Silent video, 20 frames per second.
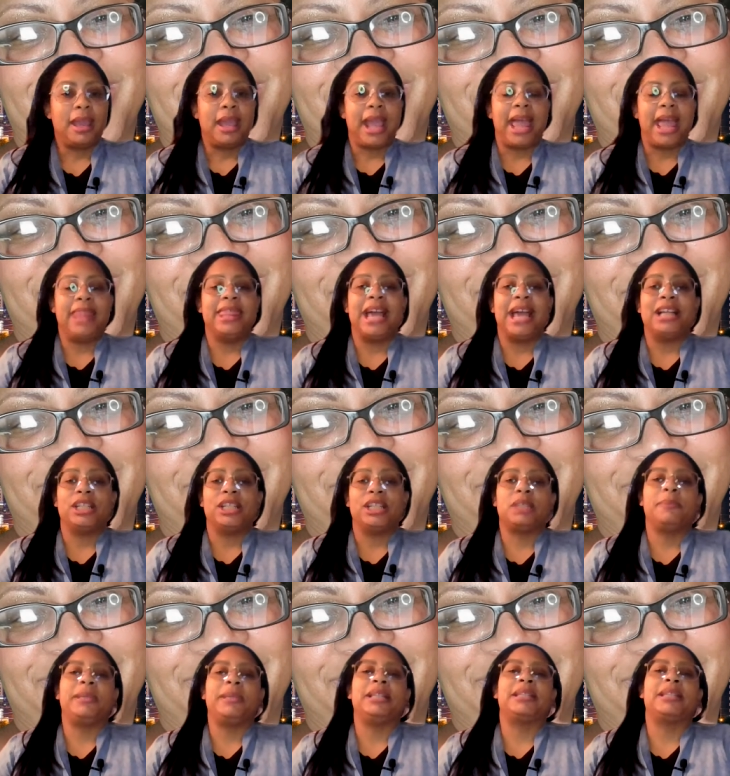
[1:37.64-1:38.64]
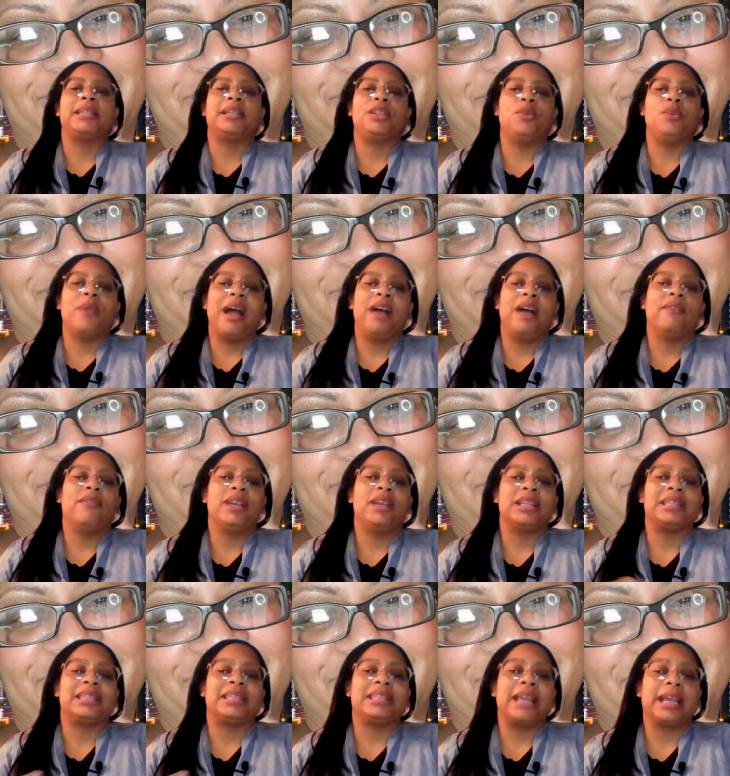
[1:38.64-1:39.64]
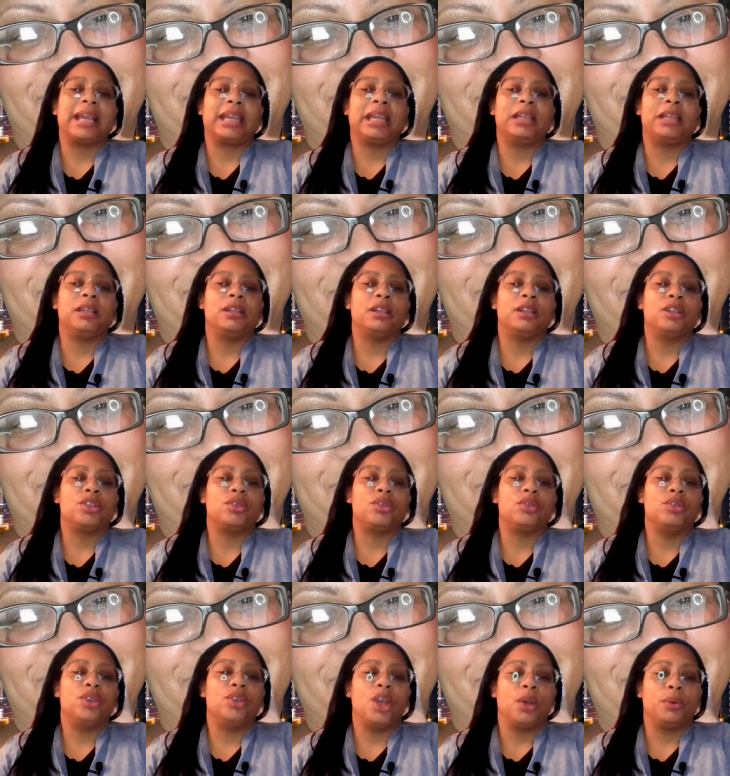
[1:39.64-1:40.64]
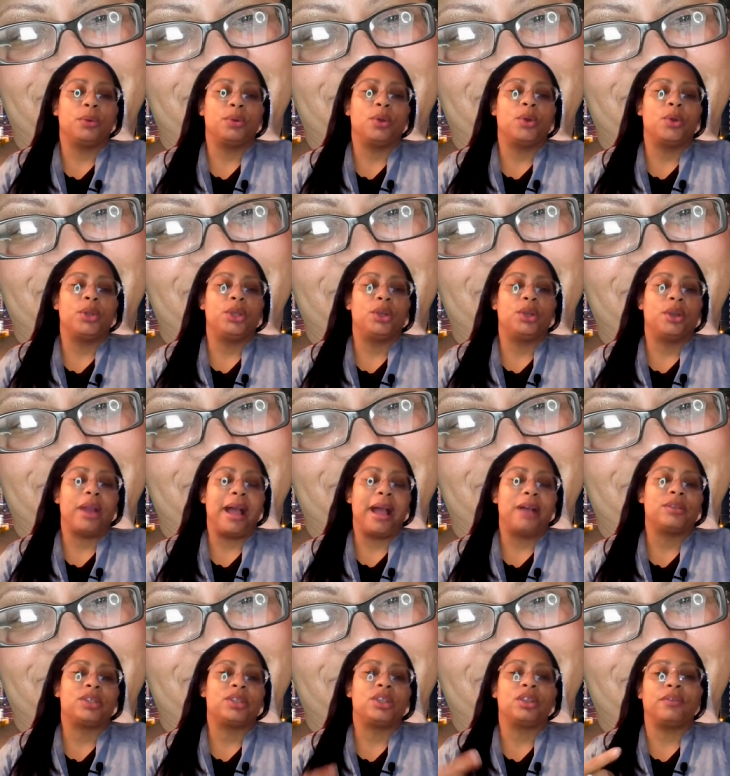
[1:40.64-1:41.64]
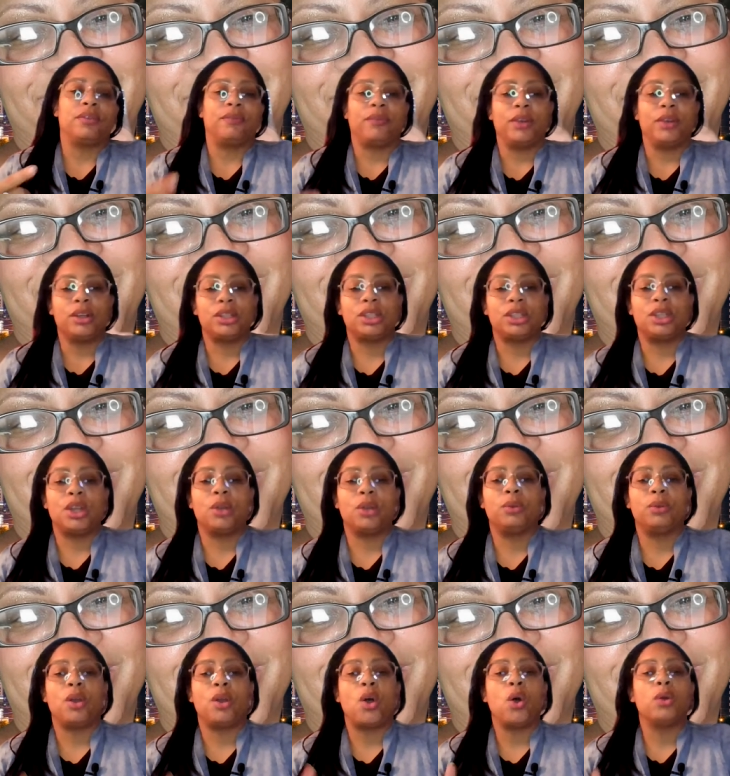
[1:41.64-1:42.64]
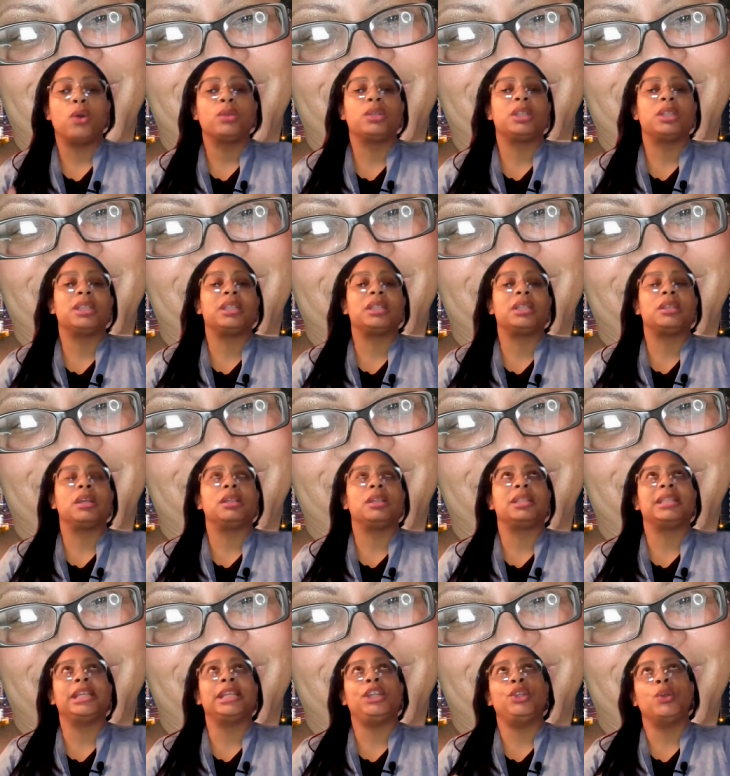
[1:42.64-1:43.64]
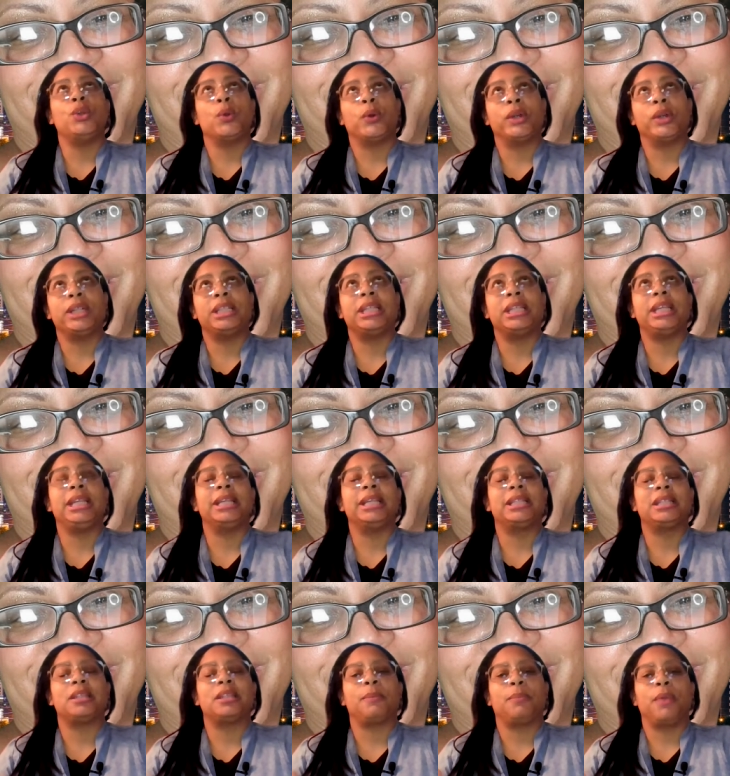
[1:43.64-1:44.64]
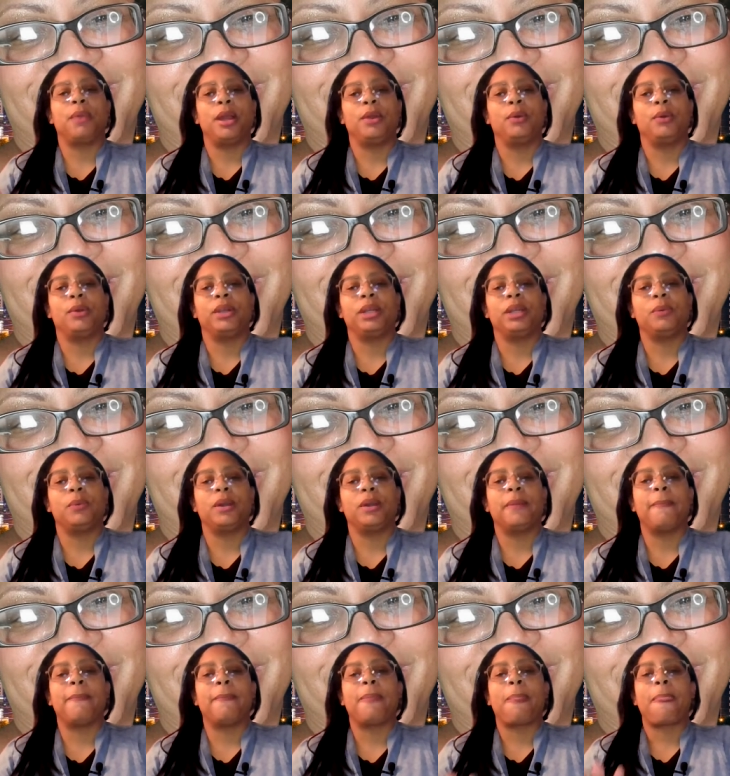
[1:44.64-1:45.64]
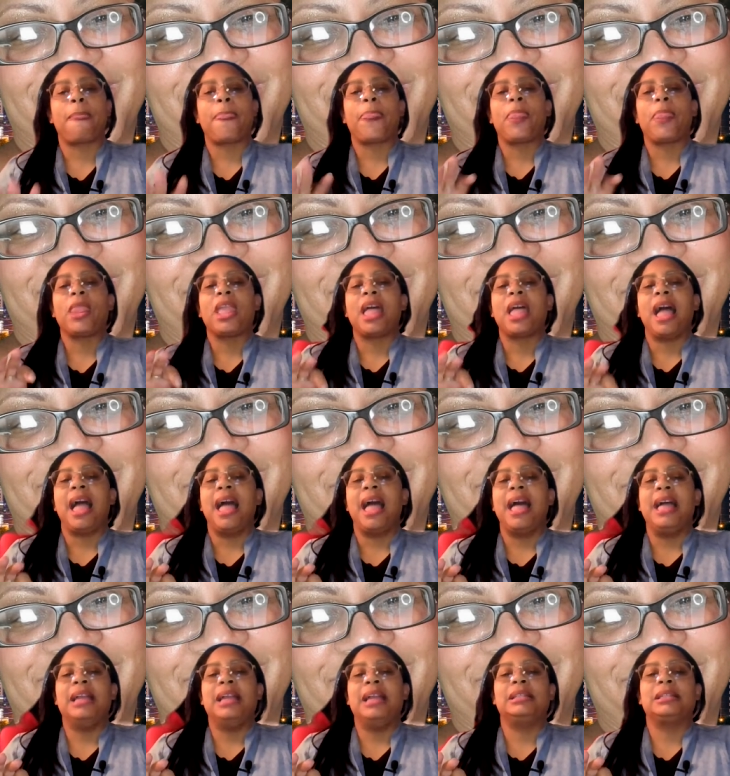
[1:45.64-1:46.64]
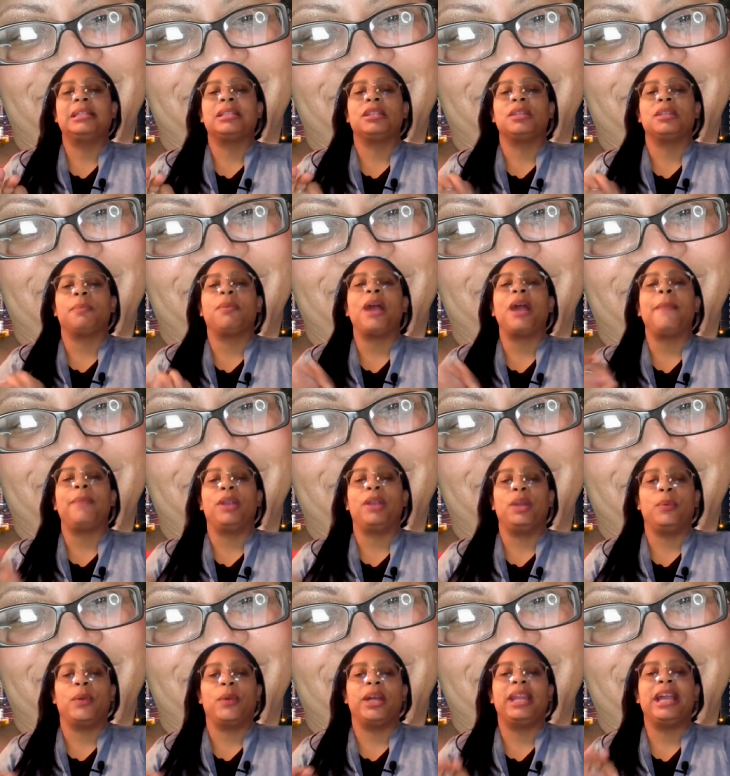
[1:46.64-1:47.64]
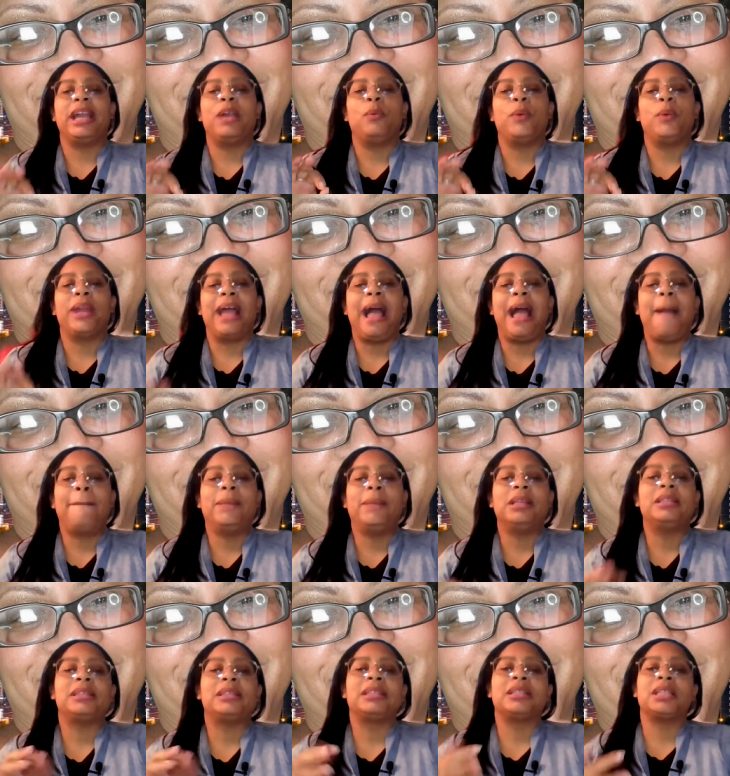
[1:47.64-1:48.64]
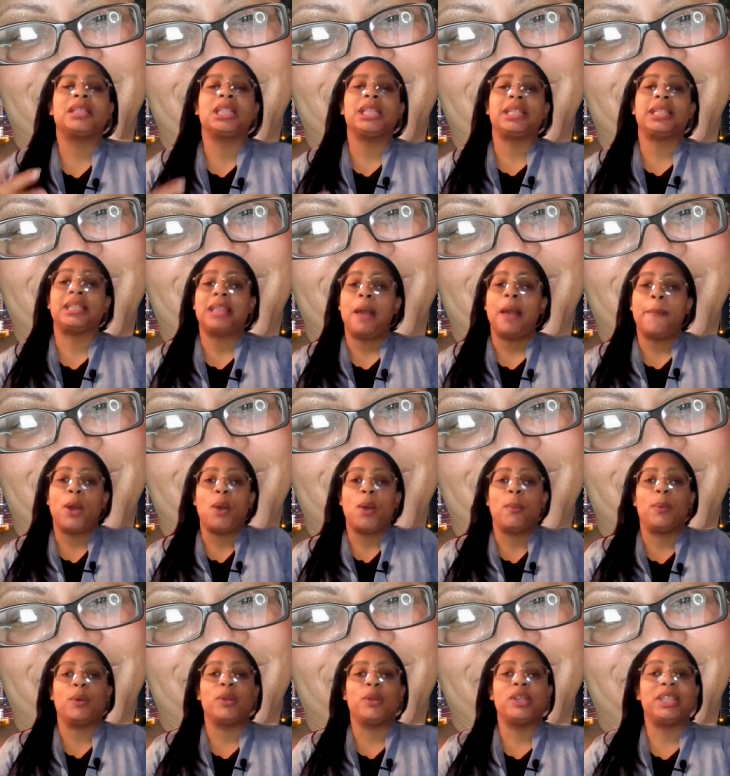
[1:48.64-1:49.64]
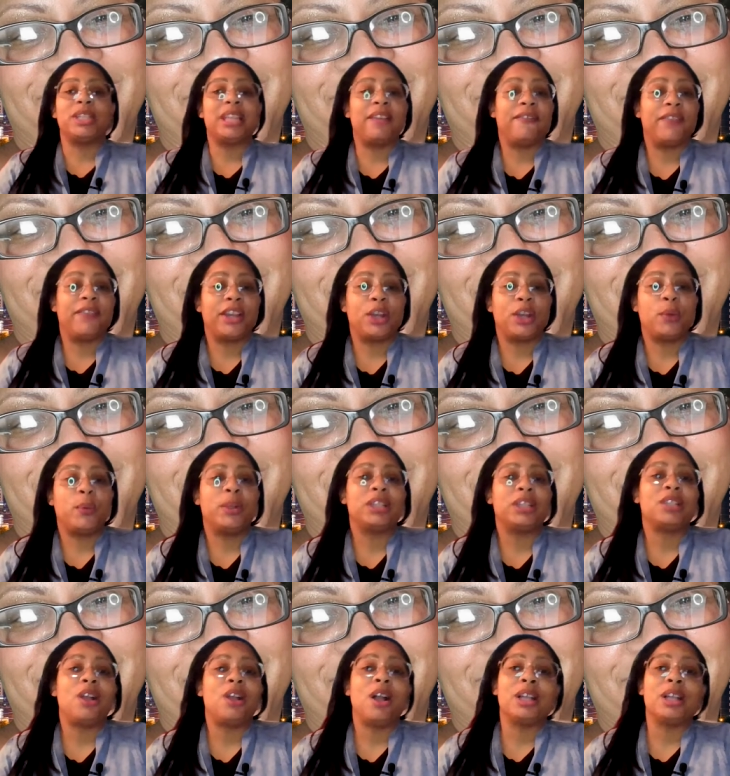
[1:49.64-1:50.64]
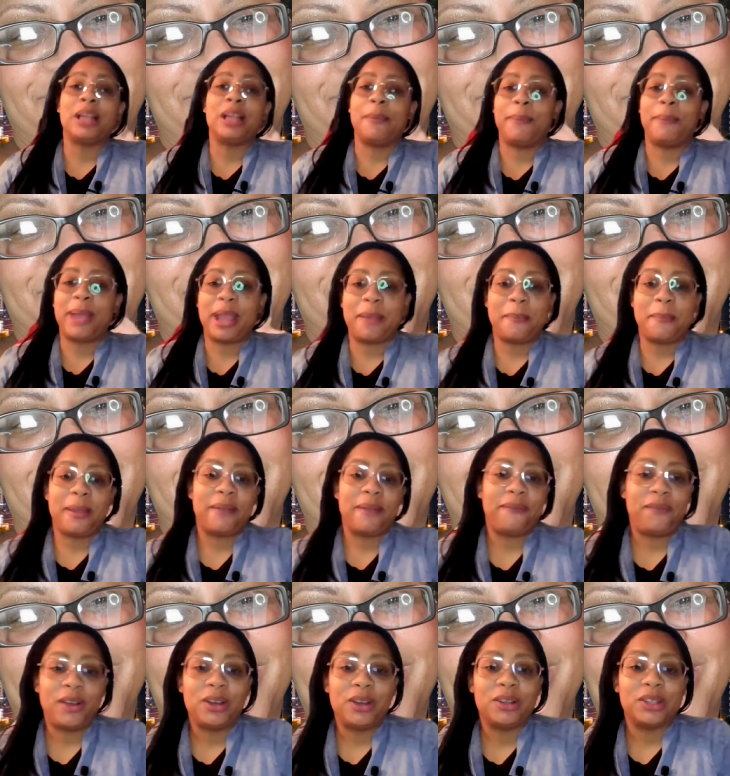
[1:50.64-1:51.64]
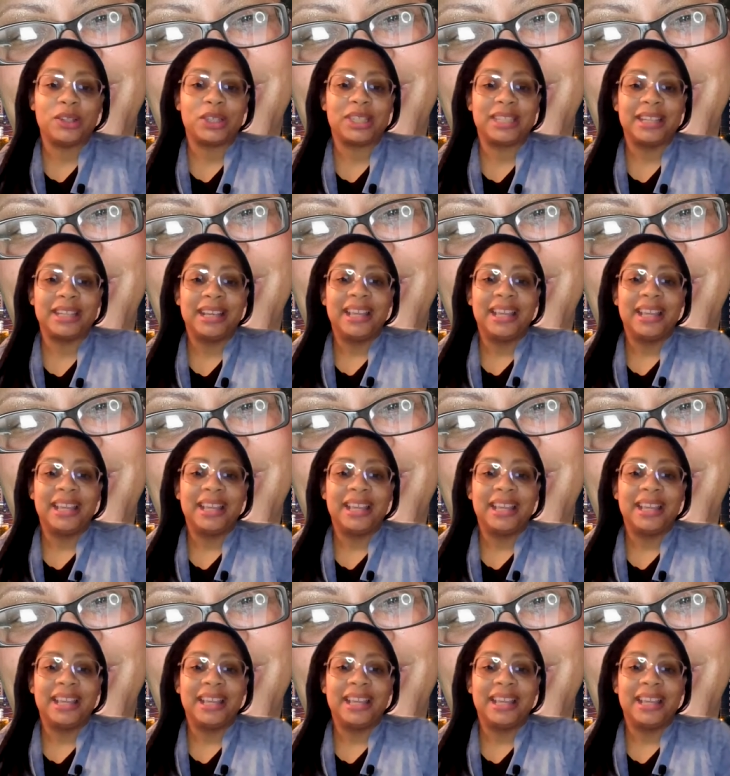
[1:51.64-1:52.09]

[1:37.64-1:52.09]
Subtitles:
And that just means that you have a second note on your house. So the first note holds seniority, it's the priority one and the primary one. And what happens to some homeowners, they figure, well, as long as I'm paying my first,